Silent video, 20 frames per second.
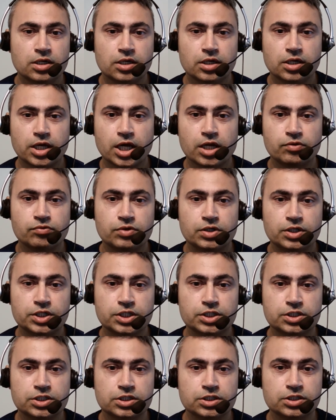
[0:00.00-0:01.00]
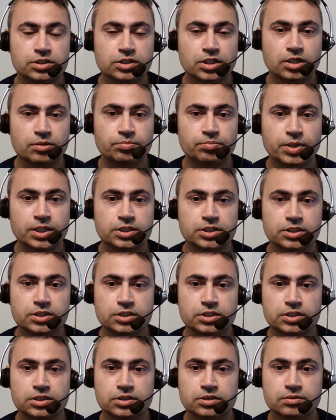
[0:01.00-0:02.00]
annual raises, and
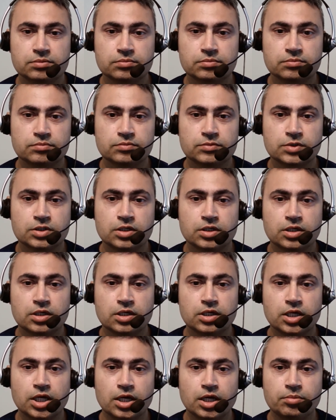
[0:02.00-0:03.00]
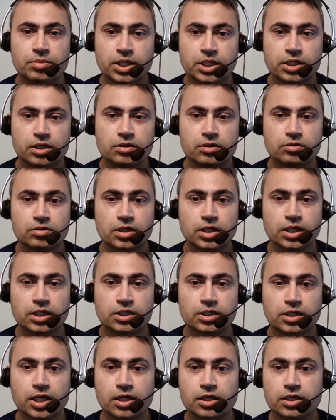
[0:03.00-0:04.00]
pensions, and make it look
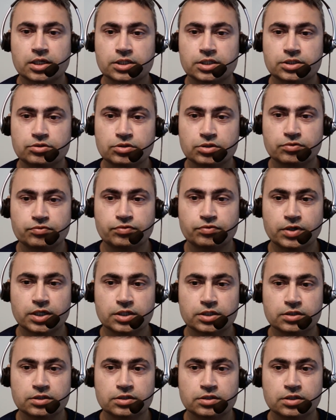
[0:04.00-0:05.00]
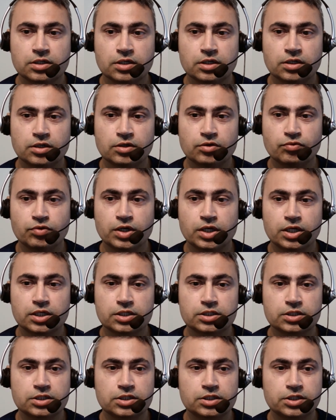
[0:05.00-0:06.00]
like Canada is doing fine,
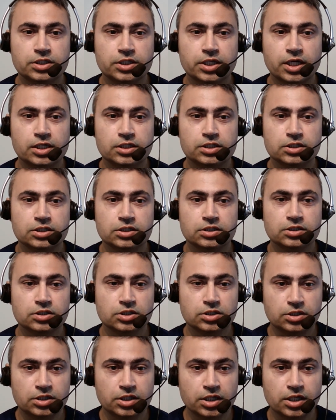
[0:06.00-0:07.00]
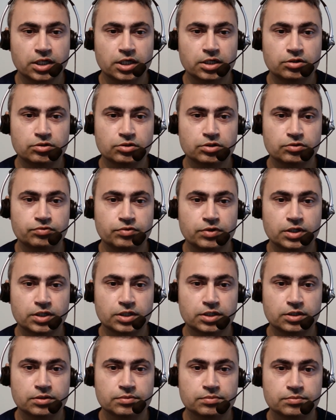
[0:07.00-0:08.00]
whereas in reality, they are doing
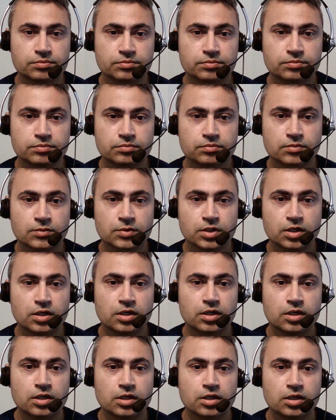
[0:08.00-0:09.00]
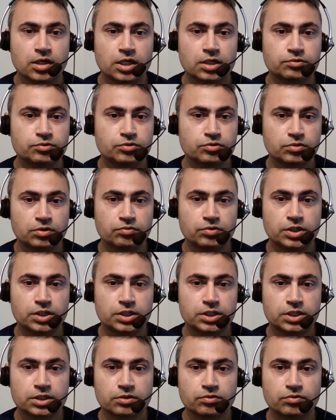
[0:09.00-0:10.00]
fine. And if you are
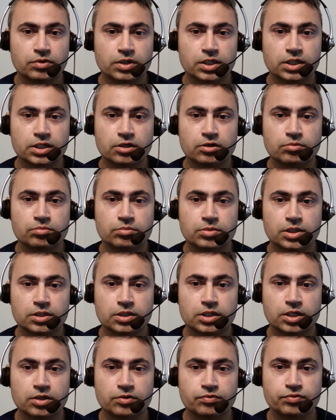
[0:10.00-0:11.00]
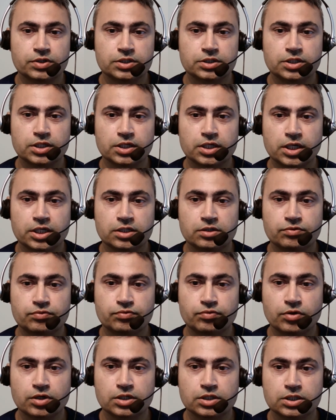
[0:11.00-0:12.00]
wondering why government at first denied
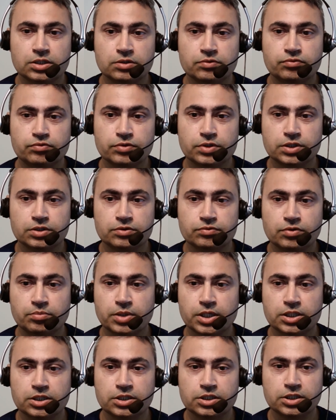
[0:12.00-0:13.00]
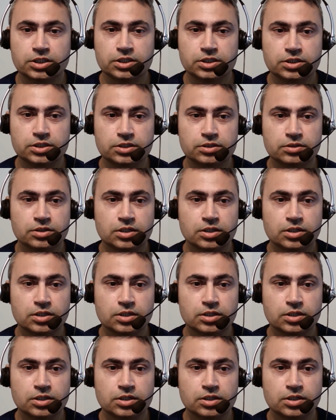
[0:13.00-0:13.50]
foreign influence for many years,